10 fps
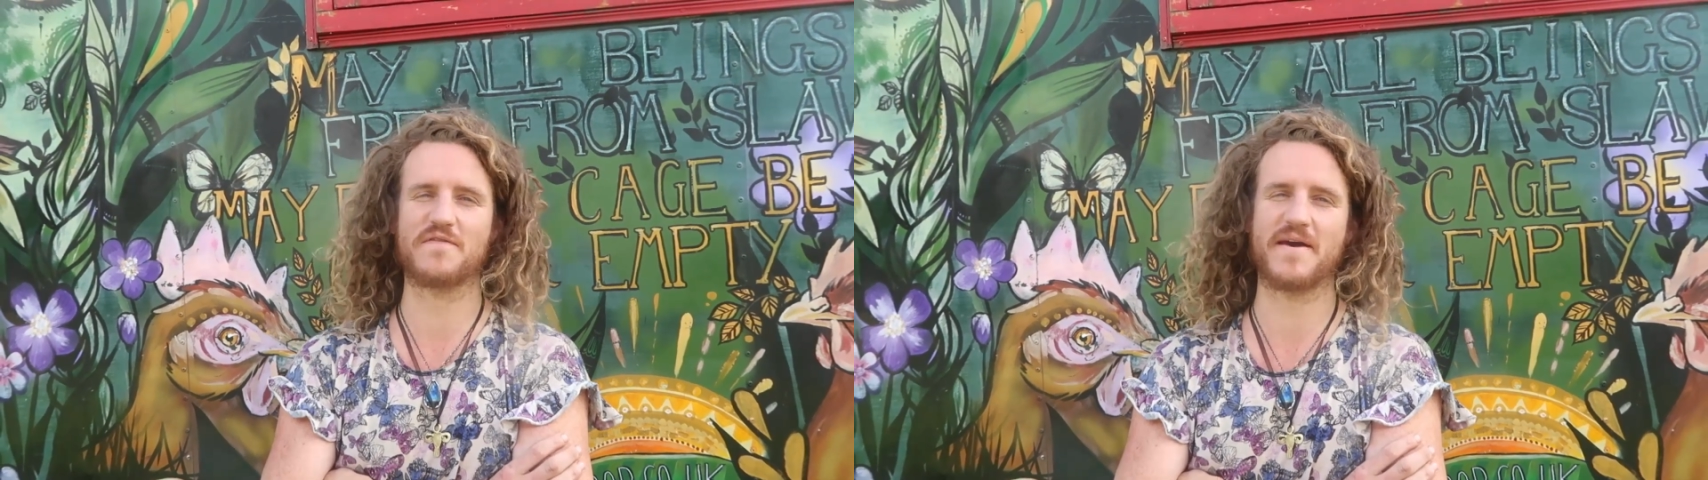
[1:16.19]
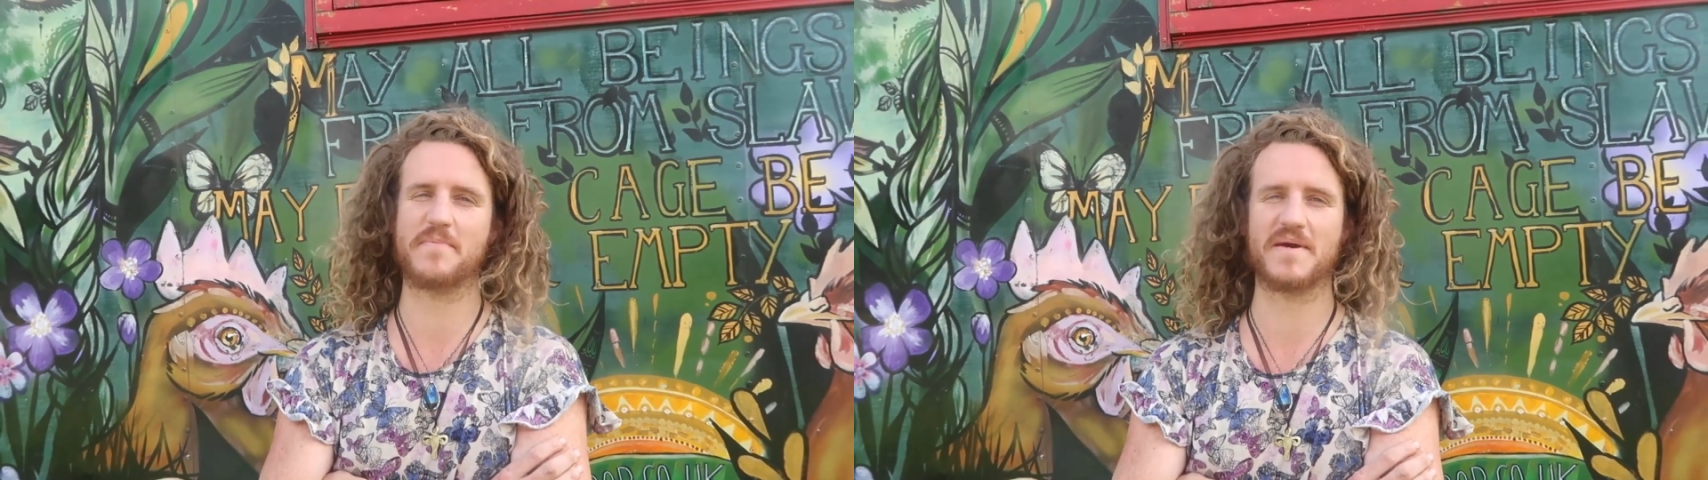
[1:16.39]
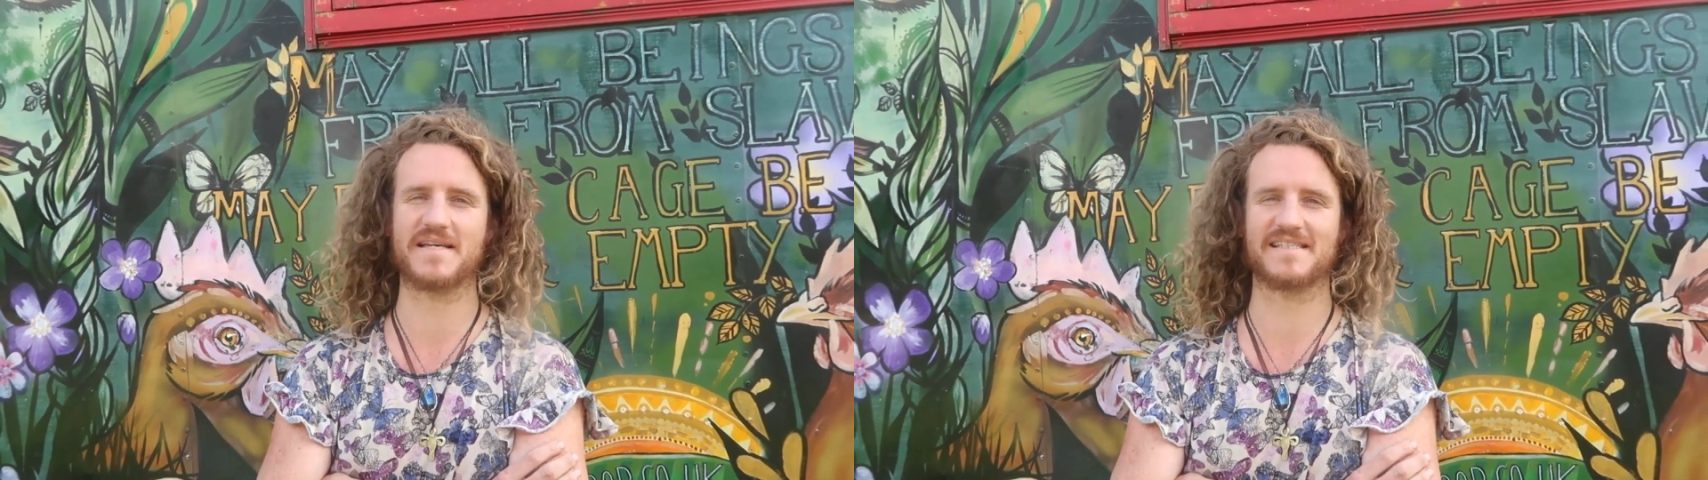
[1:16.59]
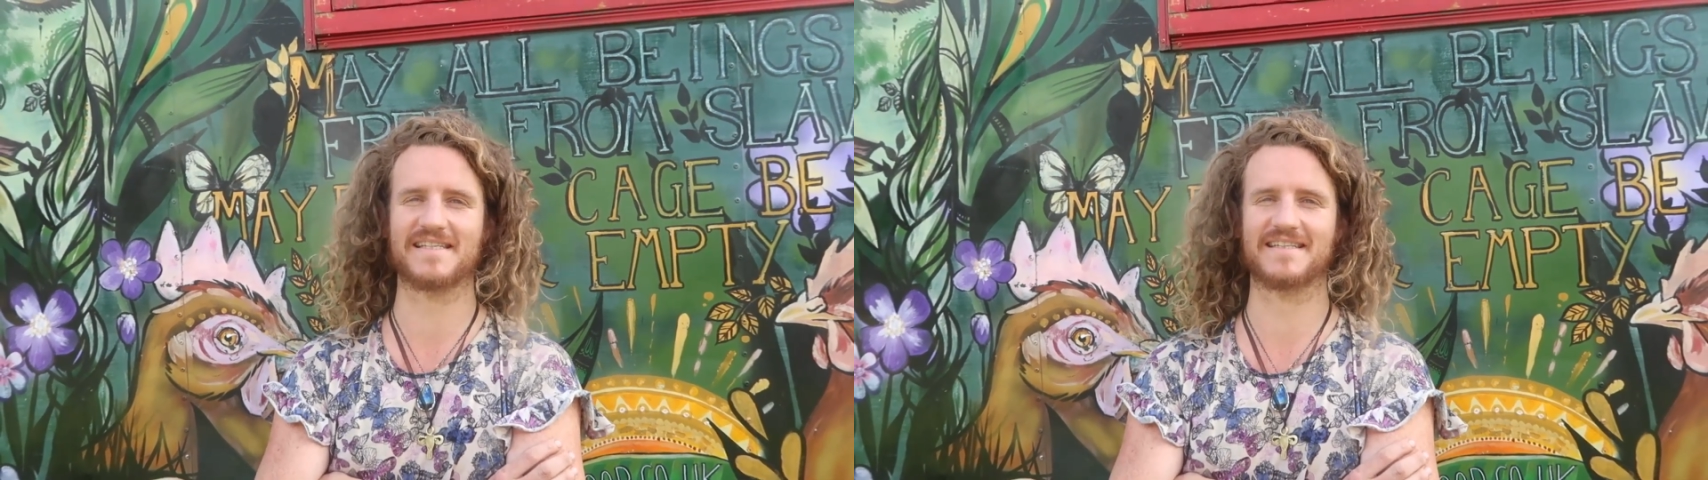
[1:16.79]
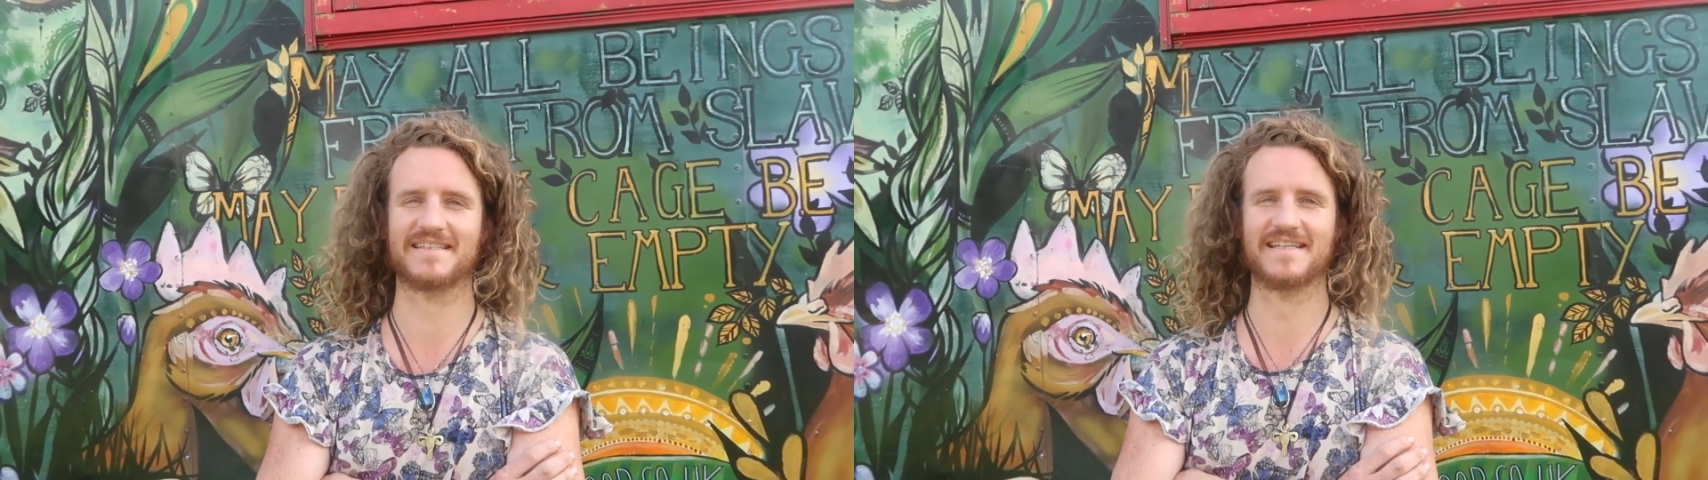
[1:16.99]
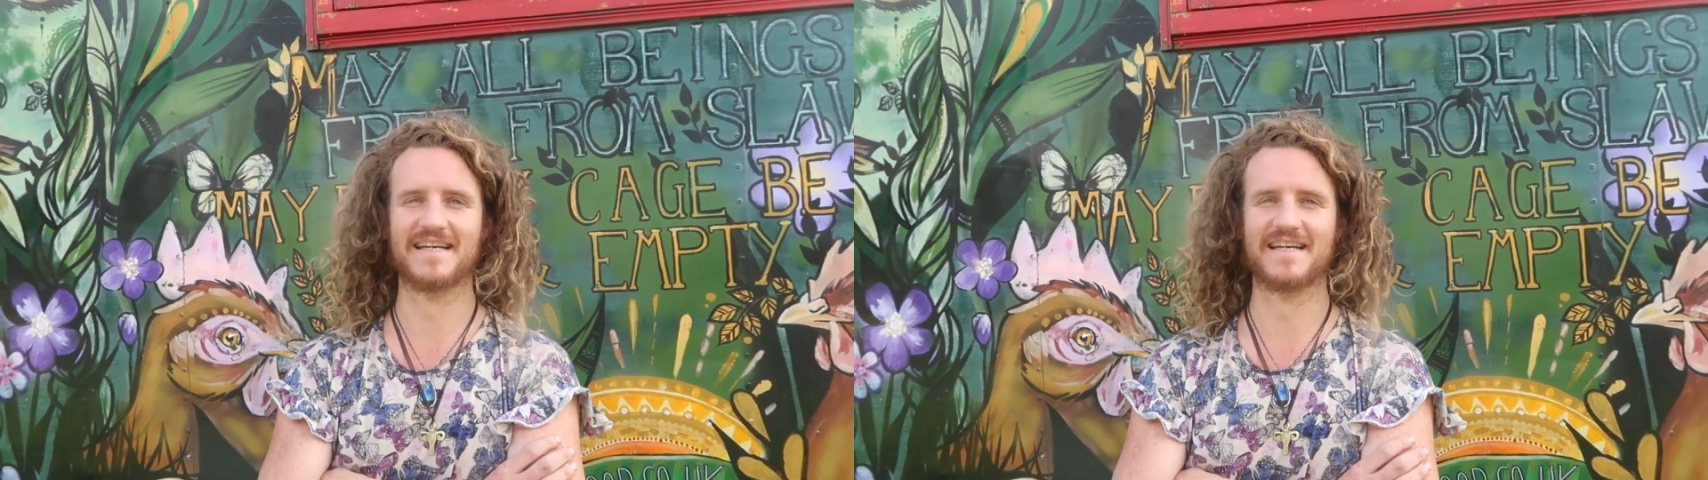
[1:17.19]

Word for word: of hippies and.